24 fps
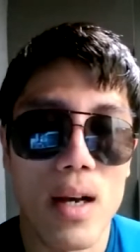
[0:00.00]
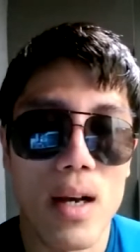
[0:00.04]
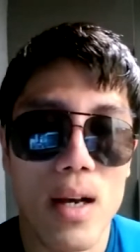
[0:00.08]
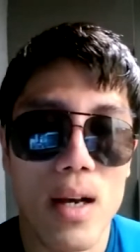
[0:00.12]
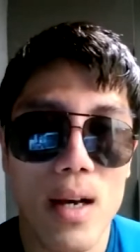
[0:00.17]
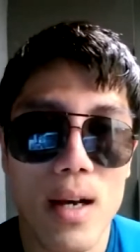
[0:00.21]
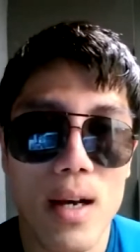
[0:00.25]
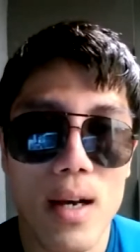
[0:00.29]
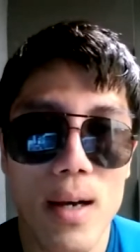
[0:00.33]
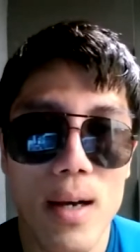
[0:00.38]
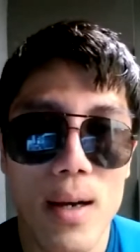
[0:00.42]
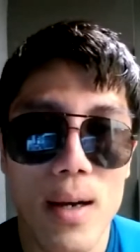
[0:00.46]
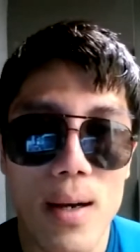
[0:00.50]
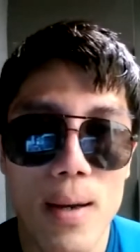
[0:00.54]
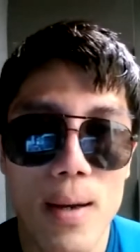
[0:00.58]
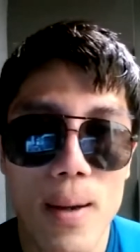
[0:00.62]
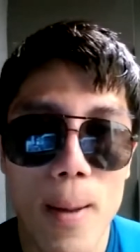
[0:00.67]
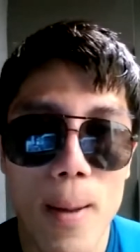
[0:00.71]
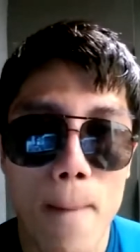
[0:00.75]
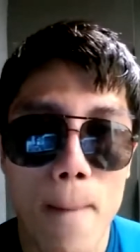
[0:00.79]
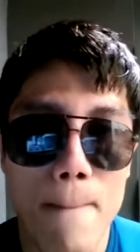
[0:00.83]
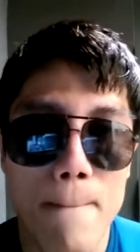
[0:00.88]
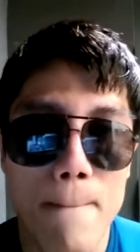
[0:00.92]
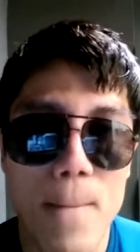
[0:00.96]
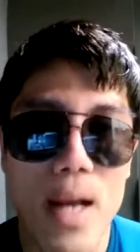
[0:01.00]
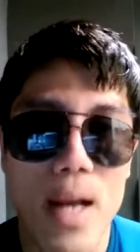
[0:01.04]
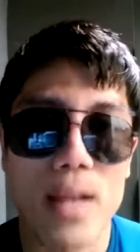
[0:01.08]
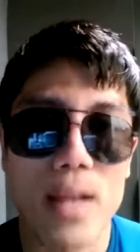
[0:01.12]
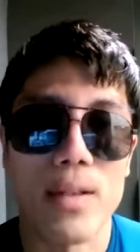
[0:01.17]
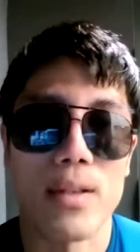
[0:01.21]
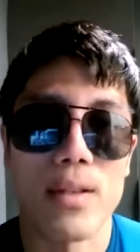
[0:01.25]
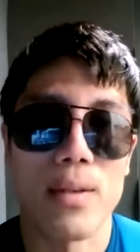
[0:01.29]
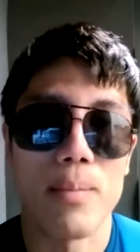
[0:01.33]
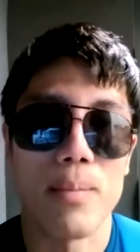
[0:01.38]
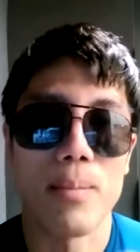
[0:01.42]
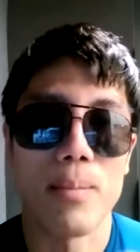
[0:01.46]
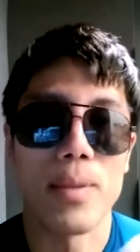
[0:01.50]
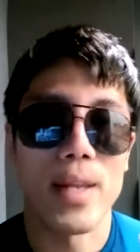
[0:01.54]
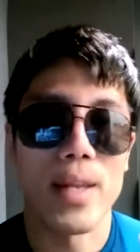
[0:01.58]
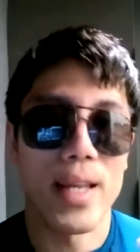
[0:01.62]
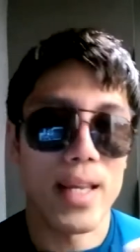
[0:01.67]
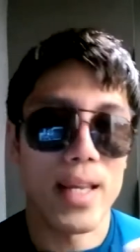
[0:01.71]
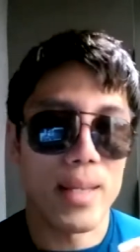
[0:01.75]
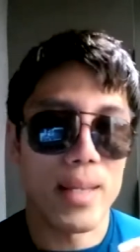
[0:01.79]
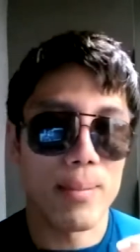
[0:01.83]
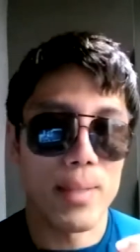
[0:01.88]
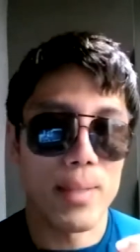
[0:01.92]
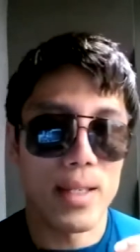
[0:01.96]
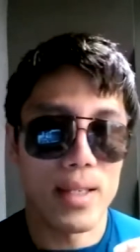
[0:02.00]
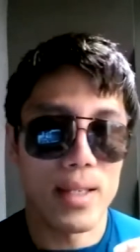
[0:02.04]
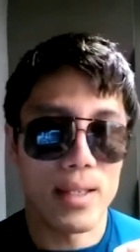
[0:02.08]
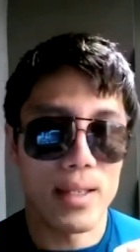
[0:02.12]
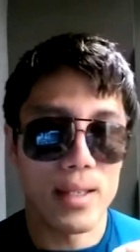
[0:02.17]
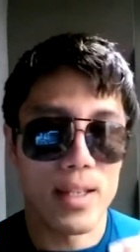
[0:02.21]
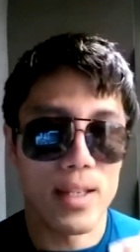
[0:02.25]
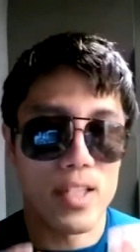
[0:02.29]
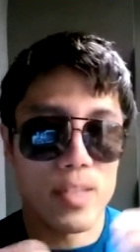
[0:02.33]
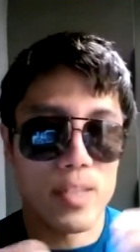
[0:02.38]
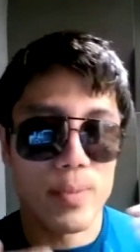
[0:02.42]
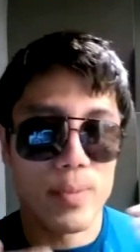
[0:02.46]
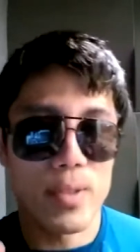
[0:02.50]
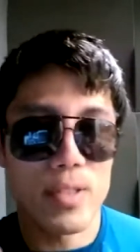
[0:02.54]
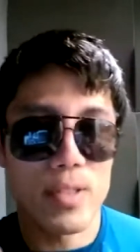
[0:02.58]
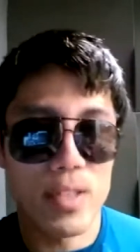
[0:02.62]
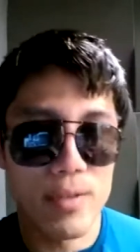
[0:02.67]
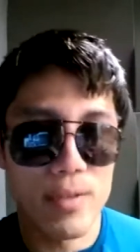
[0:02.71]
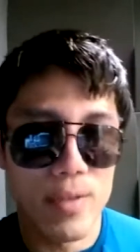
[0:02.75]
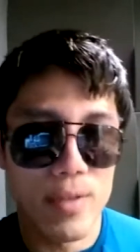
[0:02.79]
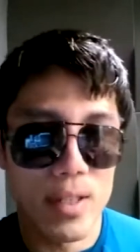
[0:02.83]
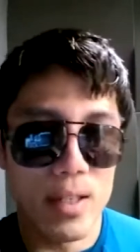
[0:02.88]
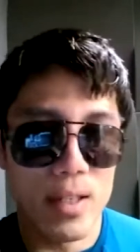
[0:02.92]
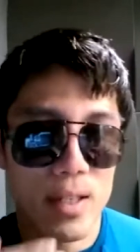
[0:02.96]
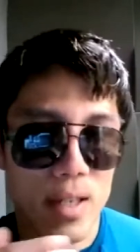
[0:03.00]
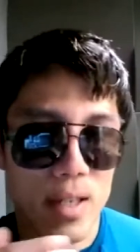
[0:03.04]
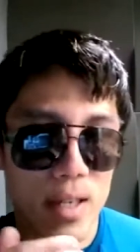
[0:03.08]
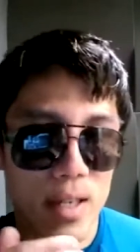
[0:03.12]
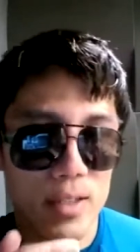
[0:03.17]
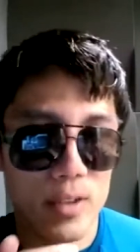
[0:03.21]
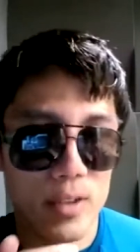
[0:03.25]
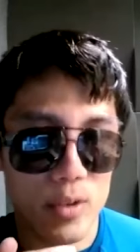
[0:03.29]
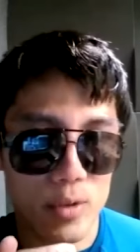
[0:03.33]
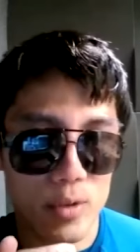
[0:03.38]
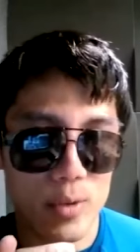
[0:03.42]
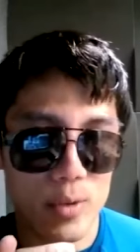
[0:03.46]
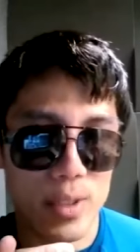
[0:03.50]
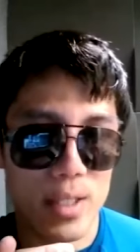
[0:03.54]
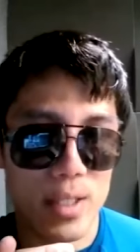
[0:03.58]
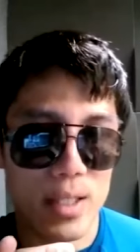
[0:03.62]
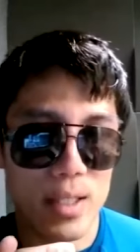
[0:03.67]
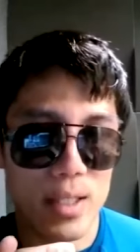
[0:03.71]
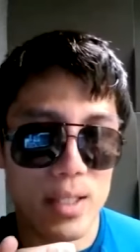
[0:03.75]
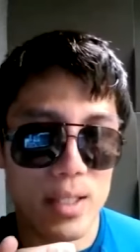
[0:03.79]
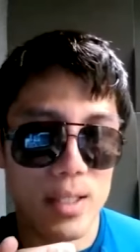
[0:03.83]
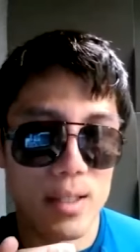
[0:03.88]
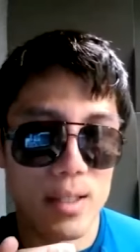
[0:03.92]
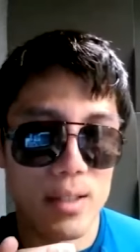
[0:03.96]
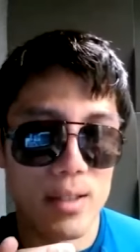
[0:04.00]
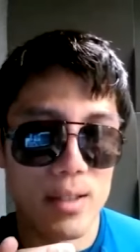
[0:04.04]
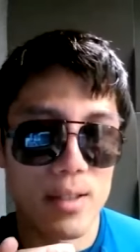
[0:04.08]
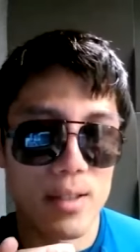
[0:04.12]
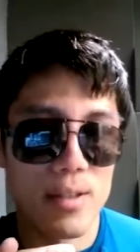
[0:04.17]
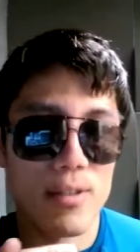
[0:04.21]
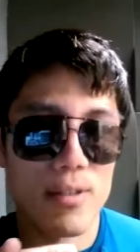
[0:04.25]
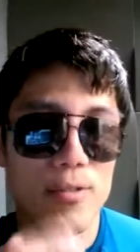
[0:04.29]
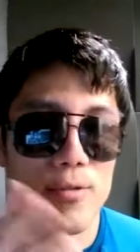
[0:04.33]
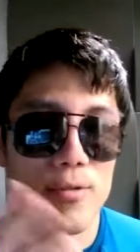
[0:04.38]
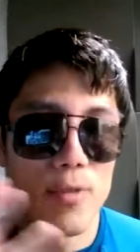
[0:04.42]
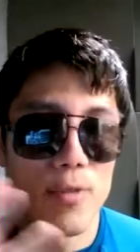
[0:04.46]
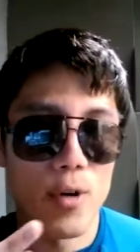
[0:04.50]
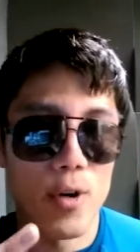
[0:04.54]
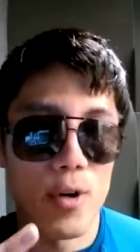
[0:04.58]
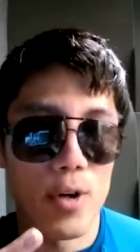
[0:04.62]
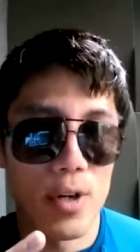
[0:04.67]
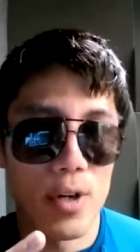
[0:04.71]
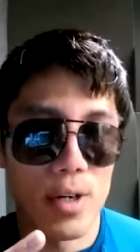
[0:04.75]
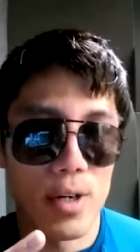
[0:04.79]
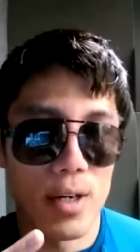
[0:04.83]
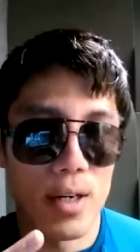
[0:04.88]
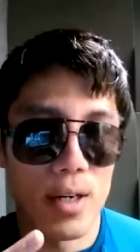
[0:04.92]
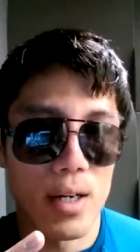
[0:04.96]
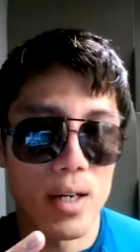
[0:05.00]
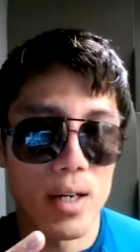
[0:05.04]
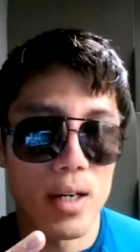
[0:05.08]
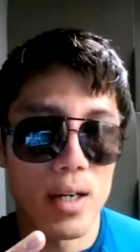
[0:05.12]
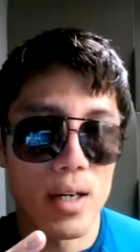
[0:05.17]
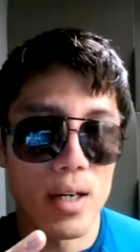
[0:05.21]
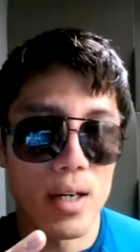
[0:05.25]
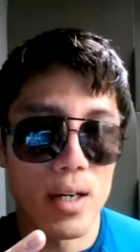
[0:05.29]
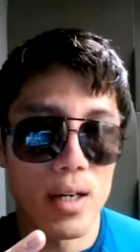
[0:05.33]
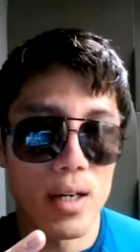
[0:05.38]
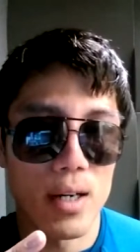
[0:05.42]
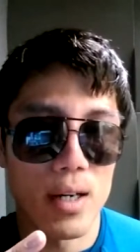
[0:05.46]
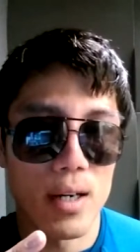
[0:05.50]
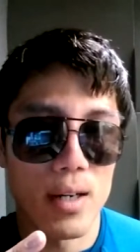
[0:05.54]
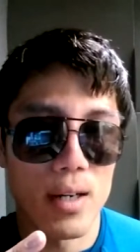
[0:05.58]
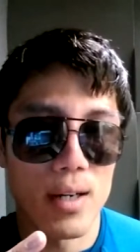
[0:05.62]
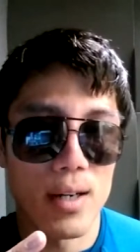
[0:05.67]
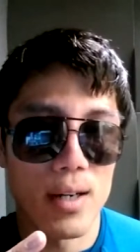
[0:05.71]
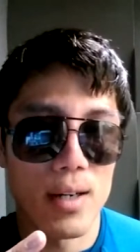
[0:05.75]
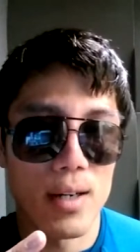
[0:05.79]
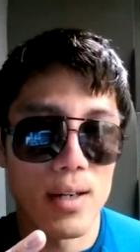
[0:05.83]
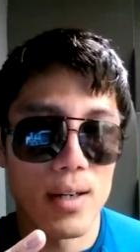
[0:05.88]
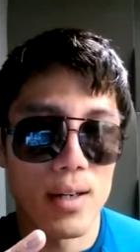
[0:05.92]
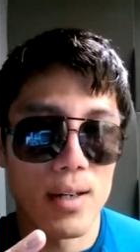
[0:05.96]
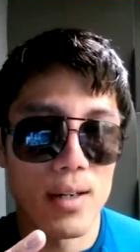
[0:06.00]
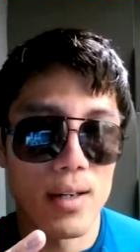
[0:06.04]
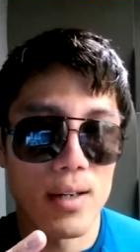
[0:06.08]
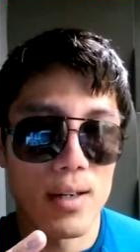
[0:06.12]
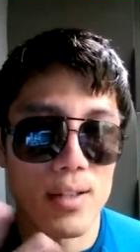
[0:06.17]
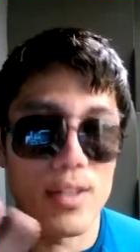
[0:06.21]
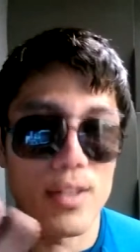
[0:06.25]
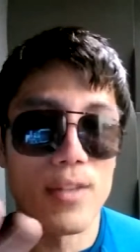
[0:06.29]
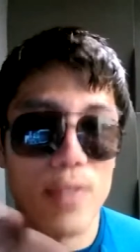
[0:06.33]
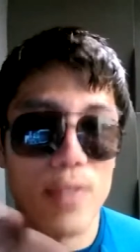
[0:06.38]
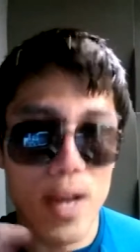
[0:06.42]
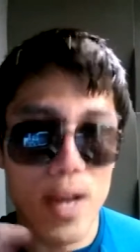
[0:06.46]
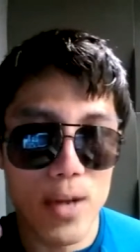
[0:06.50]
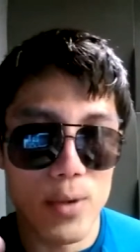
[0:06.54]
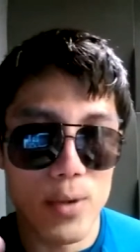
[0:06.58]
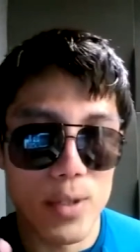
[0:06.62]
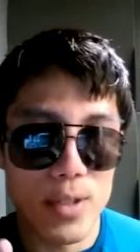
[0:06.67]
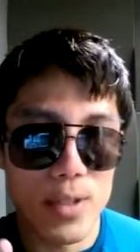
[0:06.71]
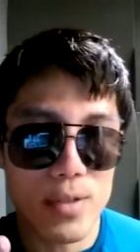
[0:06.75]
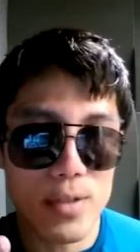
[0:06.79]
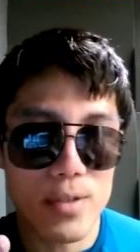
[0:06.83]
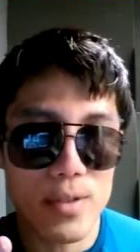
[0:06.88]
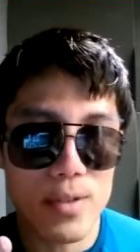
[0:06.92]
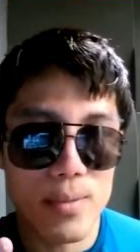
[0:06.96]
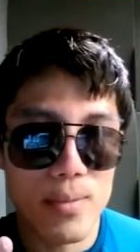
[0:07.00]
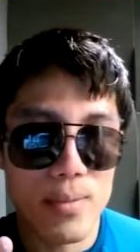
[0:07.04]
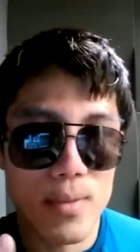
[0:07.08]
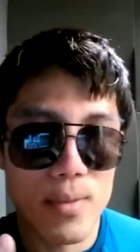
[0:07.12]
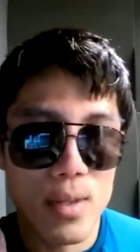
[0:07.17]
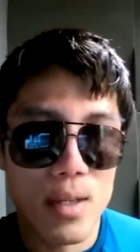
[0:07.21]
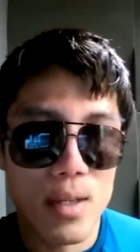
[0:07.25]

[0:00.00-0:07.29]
um, and blaming a specific country for uh, the virus.